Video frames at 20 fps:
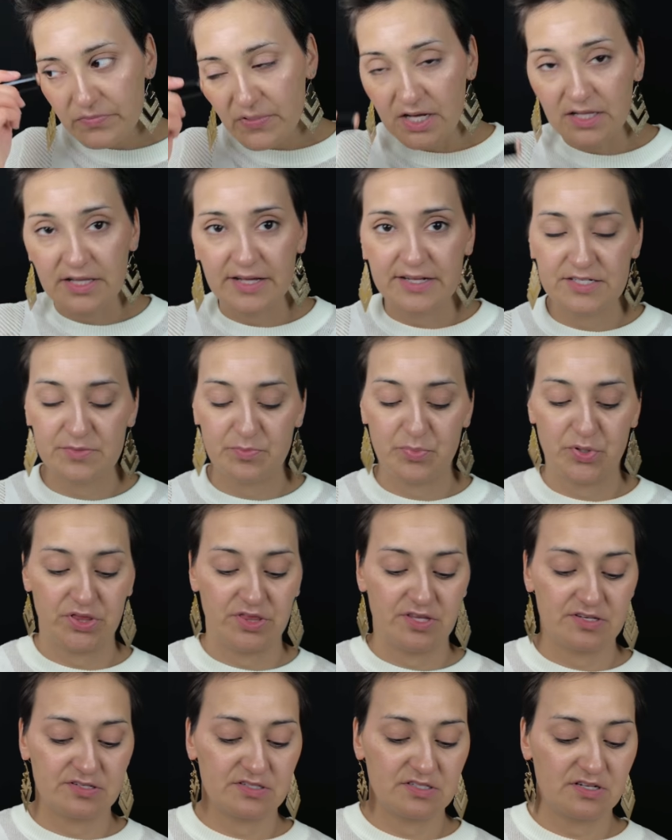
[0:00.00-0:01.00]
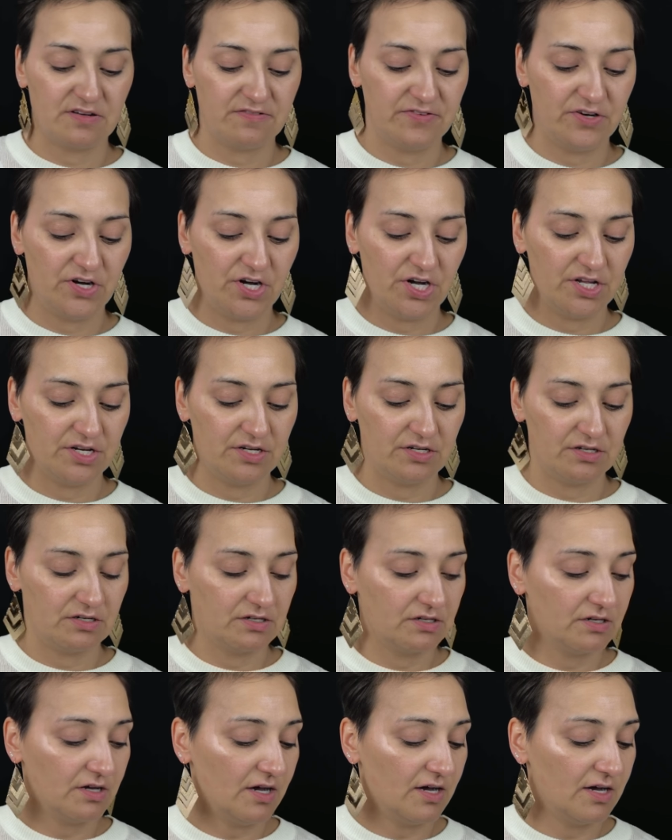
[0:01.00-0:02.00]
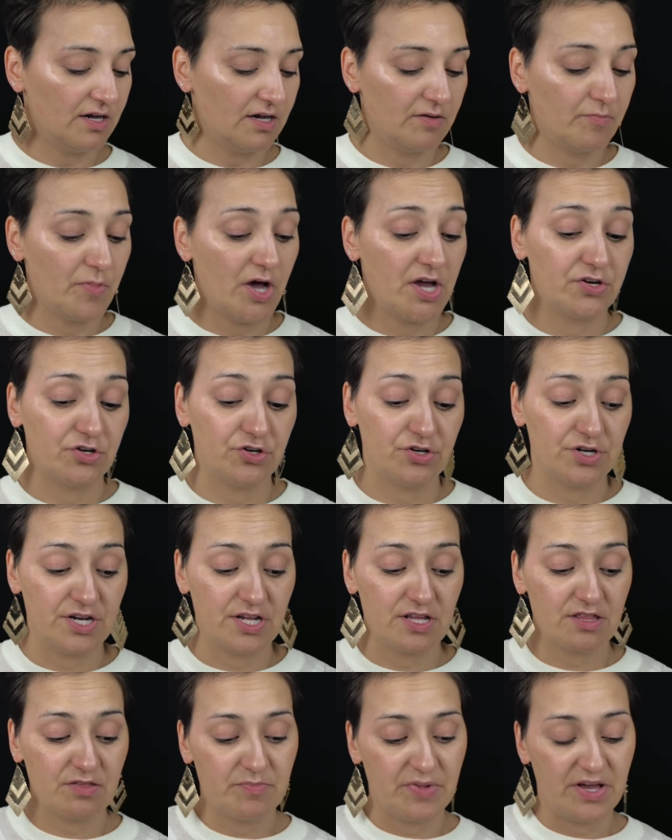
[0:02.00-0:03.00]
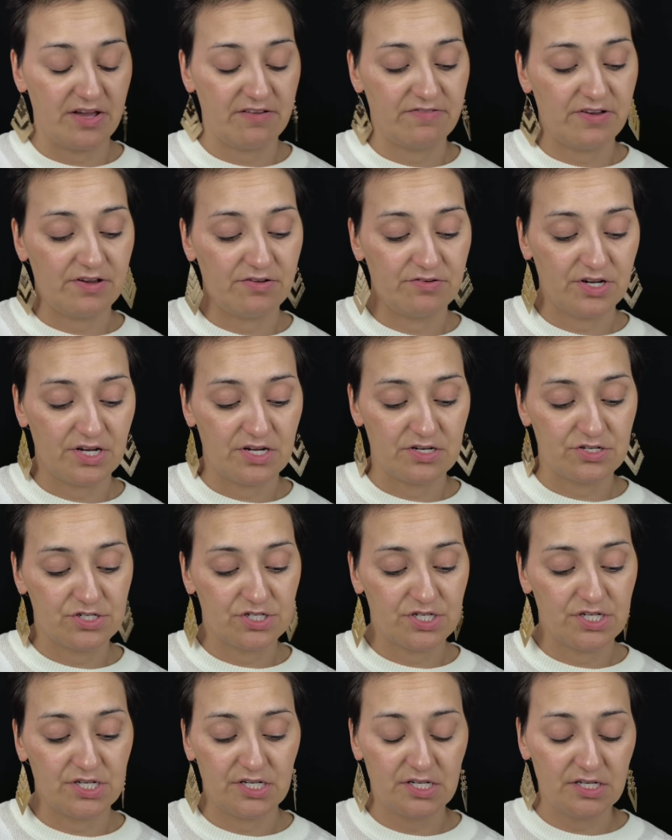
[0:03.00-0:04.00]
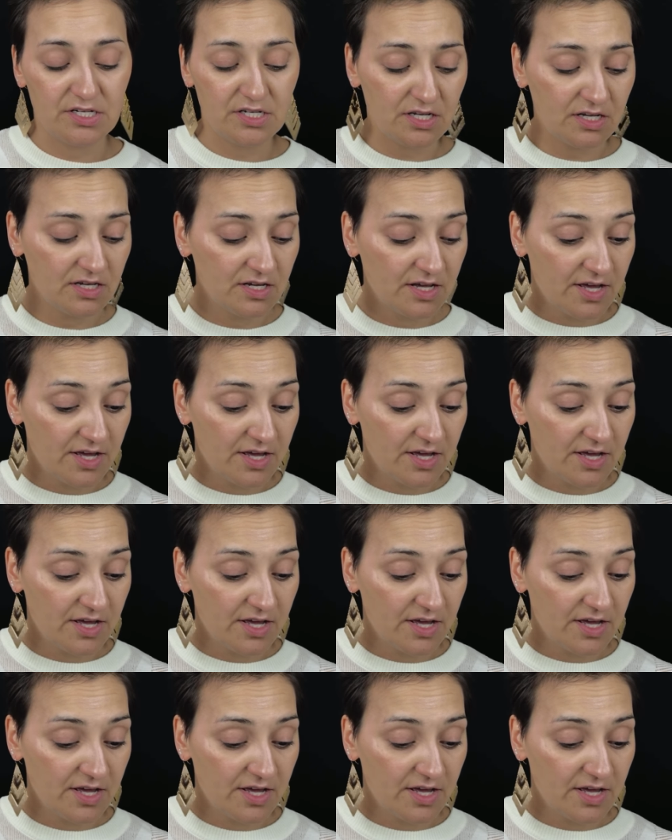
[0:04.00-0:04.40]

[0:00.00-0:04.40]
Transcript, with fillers: I like to put this stuff on um, underneath my foundation.